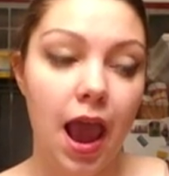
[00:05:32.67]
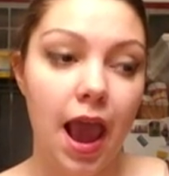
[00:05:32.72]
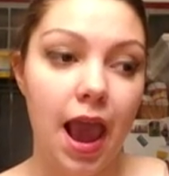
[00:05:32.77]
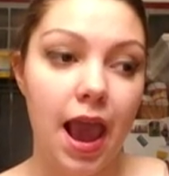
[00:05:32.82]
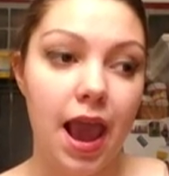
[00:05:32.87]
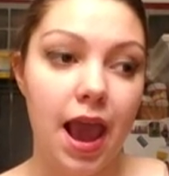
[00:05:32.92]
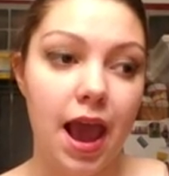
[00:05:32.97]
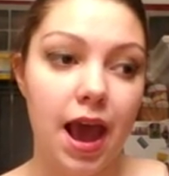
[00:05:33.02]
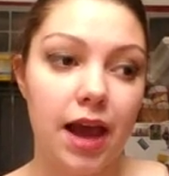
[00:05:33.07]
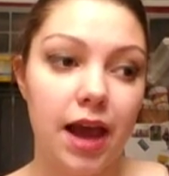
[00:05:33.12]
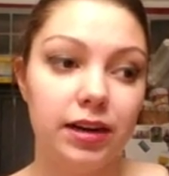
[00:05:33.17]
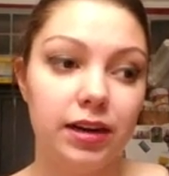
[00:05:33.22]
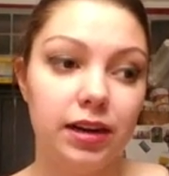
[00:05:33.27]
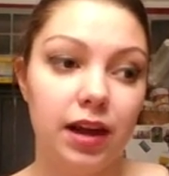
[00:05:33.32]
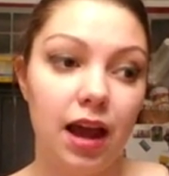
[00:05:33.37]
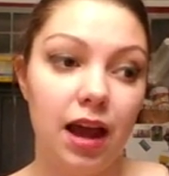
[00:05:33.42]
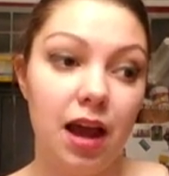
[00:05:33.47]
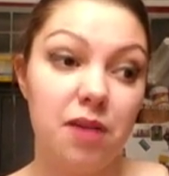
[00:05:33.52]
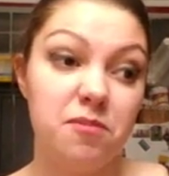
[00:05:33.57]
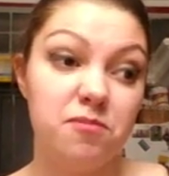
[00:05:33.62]
and
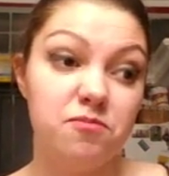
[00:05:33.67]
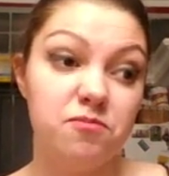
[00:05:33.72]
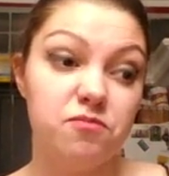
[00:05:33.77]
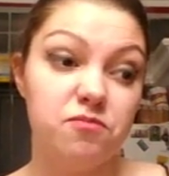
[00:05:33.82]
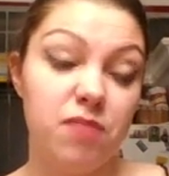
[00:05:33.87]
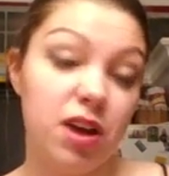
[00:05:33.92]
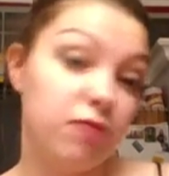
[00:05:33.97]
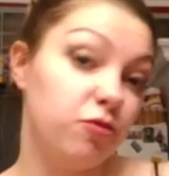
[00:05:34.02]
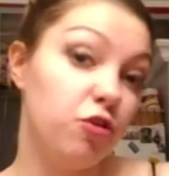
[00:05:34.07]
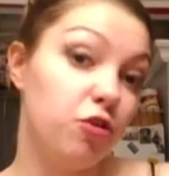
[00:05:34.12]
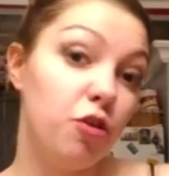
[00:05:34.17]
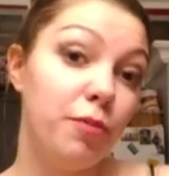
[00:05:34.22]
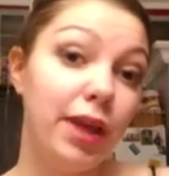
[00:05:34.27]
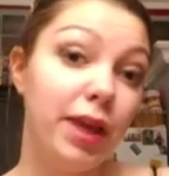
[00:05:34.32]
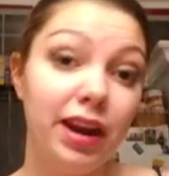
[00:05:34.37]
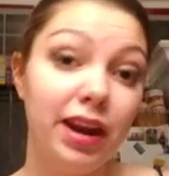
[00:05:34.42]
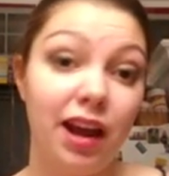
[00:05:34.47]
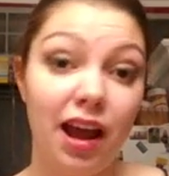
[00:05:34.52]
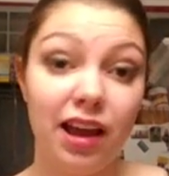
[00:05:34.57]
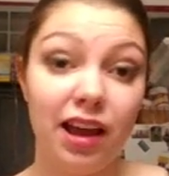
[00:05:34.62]
my
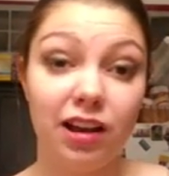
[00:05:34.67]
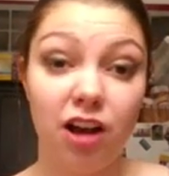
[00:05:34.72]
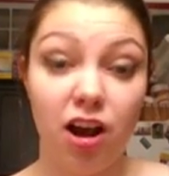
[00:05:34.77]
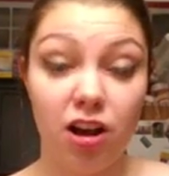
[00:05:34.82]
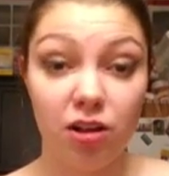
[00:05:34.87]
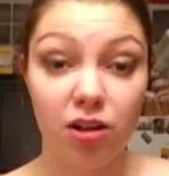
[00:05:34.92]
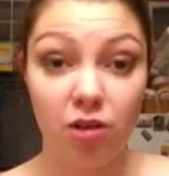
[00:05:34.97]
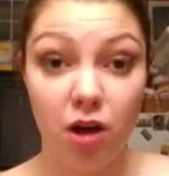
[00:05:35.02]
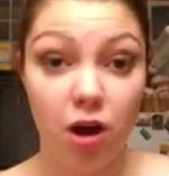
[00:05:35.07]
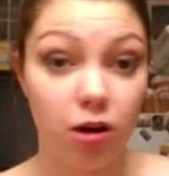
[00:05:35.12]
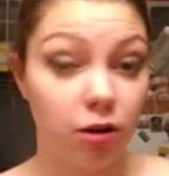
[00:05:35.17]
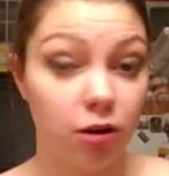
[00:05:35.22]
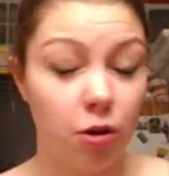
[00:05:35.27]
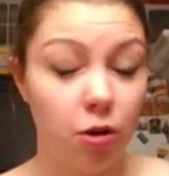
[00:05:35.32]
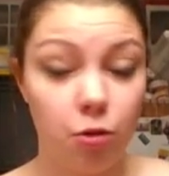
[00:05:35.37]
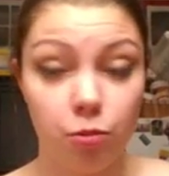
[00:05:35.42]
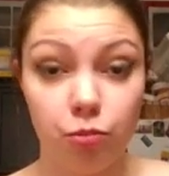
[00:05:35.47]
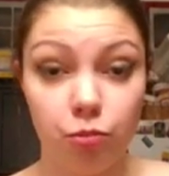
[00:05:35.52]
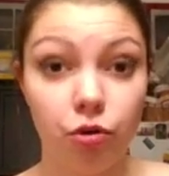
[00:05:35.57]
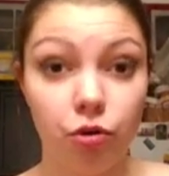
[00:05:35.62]
roommate and I got
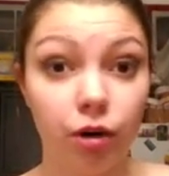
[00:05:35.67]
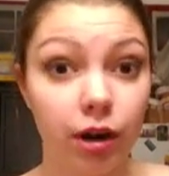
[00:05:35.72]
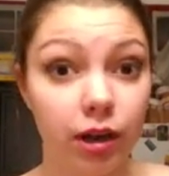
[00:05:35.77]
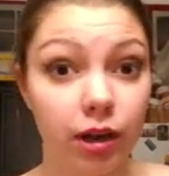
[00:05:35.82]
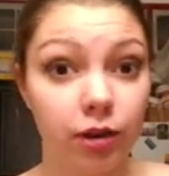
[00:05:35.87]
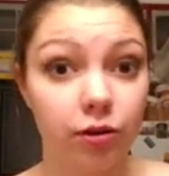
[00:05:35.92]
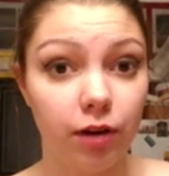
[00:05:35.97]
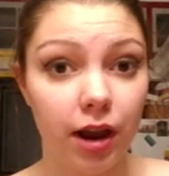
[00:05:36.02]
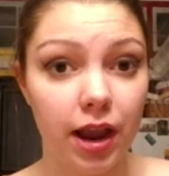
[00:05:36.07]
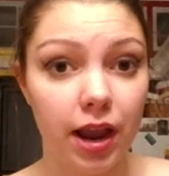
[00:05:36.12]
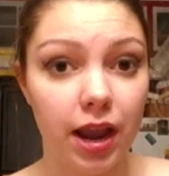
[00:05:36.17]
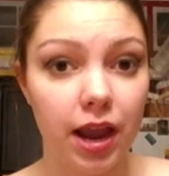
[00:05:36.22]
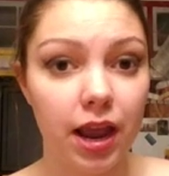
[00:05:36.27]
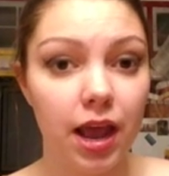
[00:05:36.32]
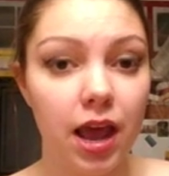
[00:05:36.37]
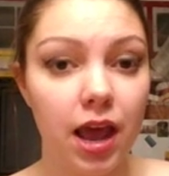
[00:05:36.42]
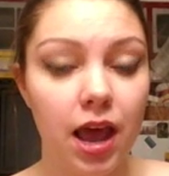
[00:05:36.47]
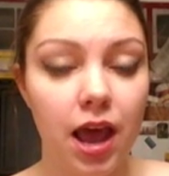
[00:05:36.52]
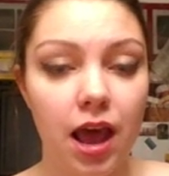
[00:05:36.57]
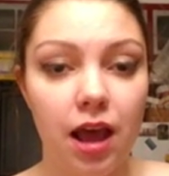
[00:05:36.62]
along pretty great,
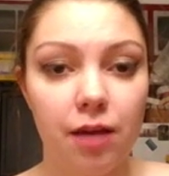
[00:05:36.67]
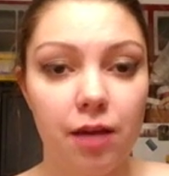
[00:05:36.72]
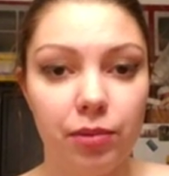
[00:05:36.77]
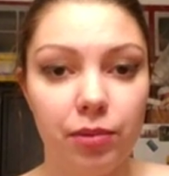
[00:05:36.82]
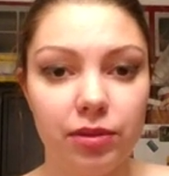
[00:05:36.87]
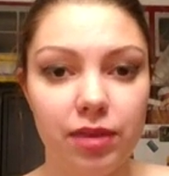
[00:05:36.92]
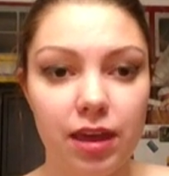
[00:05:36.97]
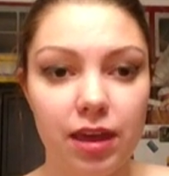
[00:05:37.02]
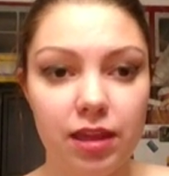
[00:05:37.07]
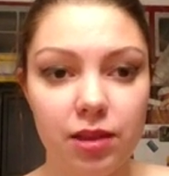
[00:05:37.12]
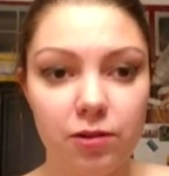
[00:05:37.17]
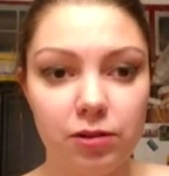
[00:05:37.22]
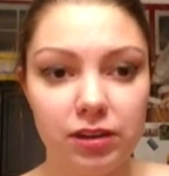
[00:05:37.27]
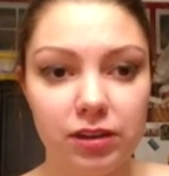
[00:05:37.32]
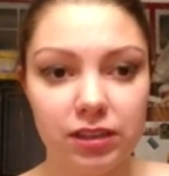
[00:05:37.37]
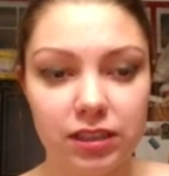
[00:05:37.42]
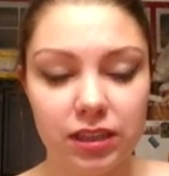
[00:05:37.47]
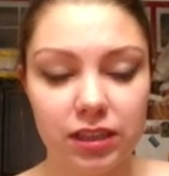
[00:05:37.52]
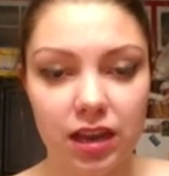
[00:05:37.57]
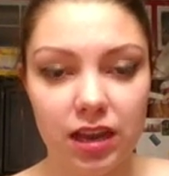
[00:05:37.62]
but then there
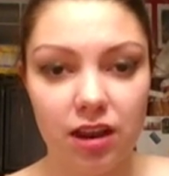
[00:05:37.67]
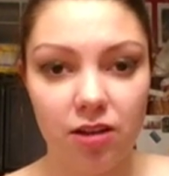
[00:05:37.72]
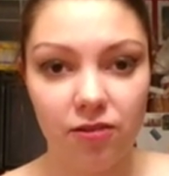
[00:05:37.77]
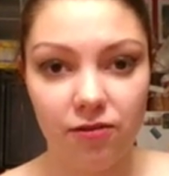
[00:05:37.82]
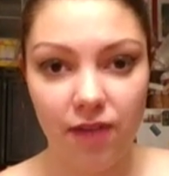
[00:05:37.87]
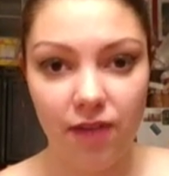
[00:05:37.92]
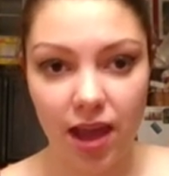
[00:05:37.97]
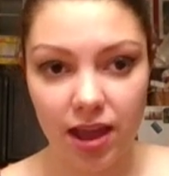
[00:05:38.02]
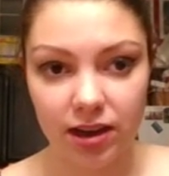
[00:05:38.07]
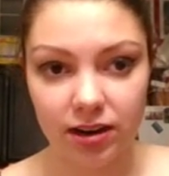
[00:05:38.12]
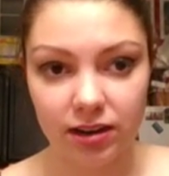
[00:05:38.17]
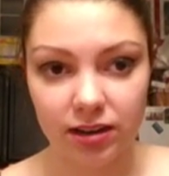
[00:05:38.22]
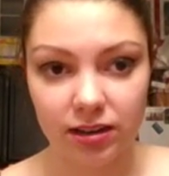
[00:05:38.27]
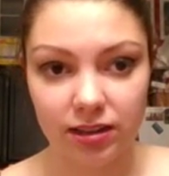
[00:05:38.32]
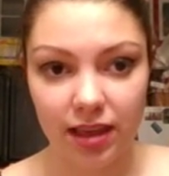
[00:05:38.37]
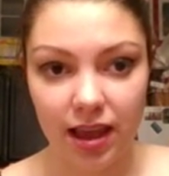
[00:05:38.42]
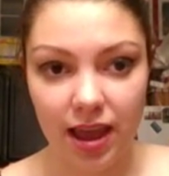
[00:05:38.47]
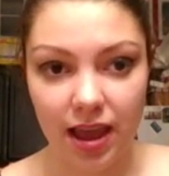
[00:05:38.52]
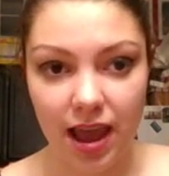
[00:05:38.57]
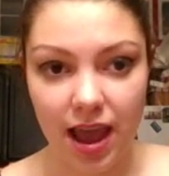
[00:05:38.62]
was an
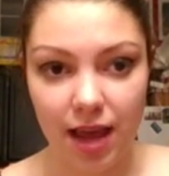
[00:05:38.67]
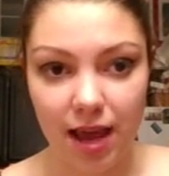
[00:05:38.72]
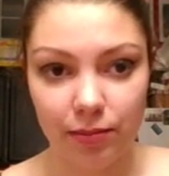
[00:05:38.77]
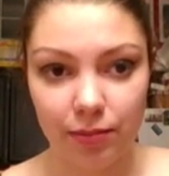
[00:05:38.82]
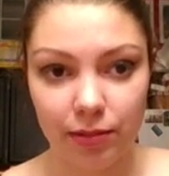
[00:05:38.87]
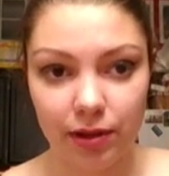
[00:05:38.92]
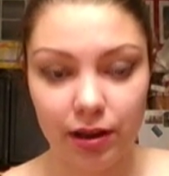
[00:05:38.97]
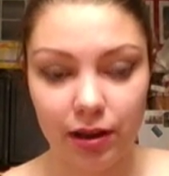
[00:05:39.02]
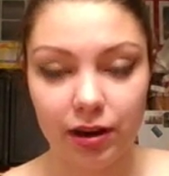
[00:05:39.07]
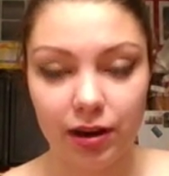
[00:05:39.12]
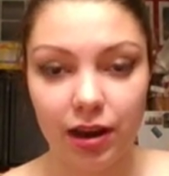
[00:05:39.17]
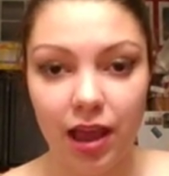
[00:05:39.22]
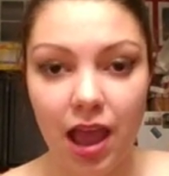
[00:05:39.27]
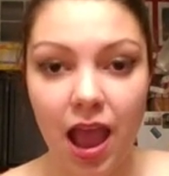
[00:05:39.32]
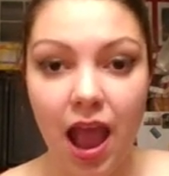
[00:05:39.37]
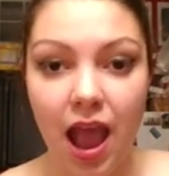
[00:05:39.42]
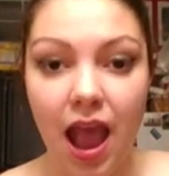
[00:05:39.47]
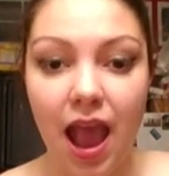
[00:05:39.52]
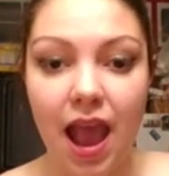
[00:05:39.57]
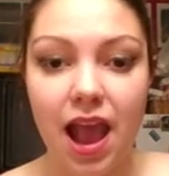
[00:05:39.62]
event that happened,
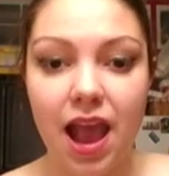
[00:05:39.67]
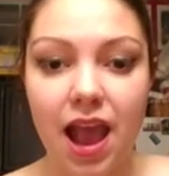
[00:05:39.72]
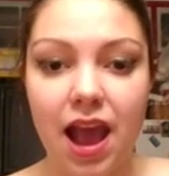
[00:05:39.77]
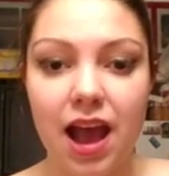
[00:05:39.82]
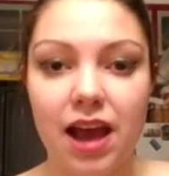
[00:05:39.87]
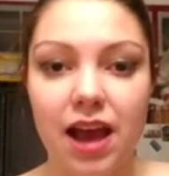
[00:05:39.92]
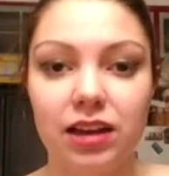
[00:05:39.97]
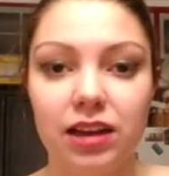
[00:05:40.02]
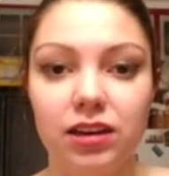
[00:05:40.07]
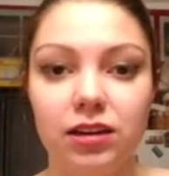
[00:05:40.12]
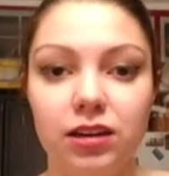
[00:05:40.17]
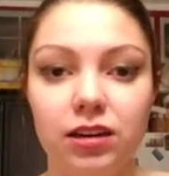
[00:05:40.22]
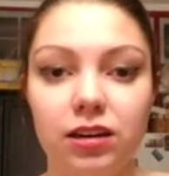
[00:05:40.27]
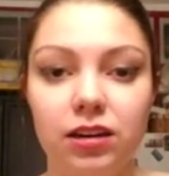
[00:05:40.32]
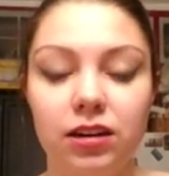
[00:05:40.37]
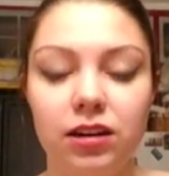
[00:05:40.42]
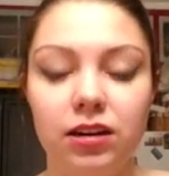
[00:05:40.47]
and